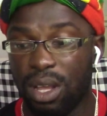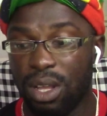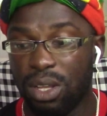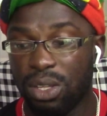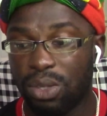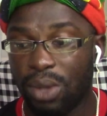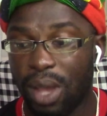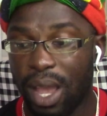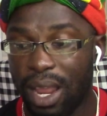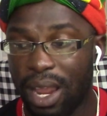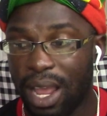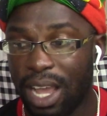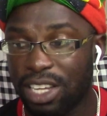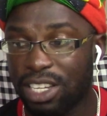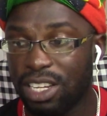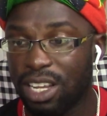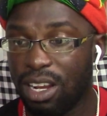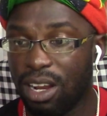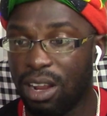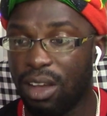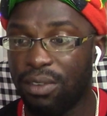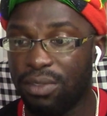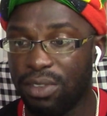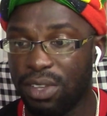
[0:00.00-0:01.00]
So I
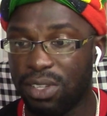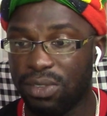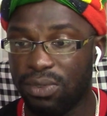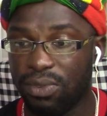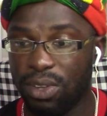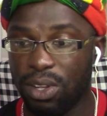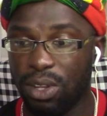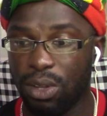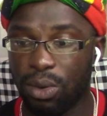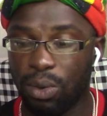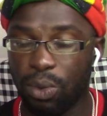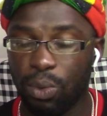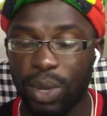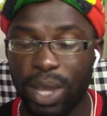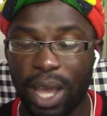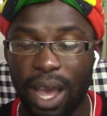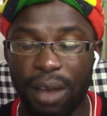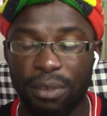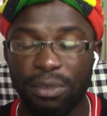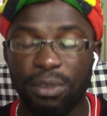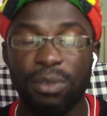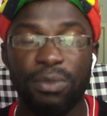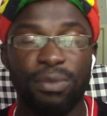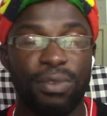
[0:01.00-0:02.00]
actually love this video. We
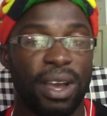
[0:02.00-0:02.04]
have to